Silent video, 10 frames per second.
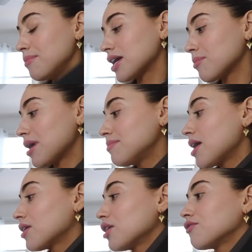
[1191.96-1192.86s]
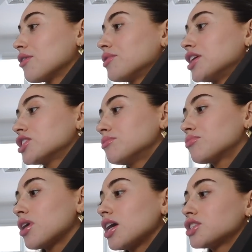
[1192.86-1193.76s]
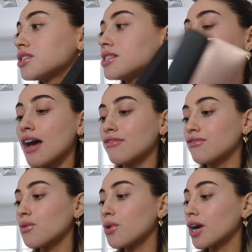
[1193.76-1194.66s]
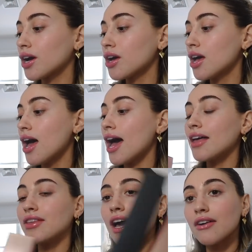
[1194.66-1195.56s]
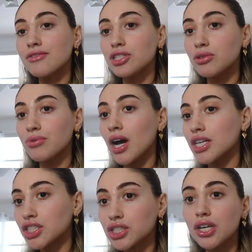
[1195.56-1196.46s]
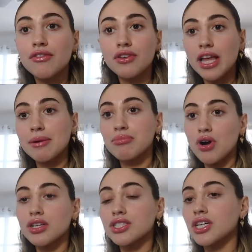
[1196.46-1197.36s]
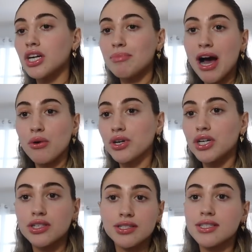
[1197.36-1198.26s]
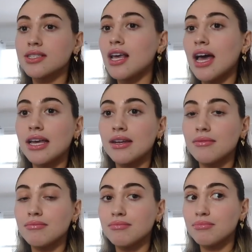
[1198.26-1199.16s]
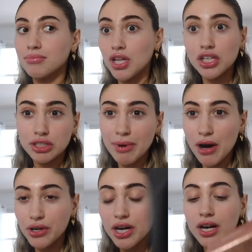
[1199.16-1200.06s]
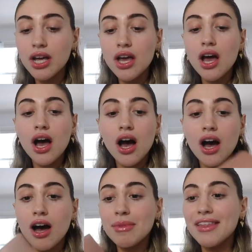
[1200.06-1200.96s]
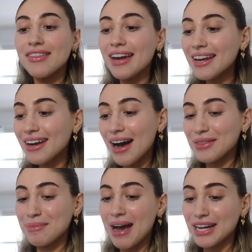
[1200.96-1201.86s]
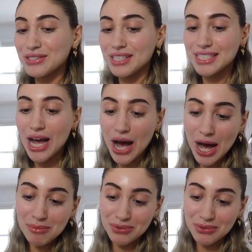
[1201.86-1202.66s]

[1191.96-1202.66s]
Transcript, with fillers: Makeup by Mario foundation brush. This is F four. And the F two brush for like bronzer, powders, and blush powder. Um, and then I got the Patrick Ta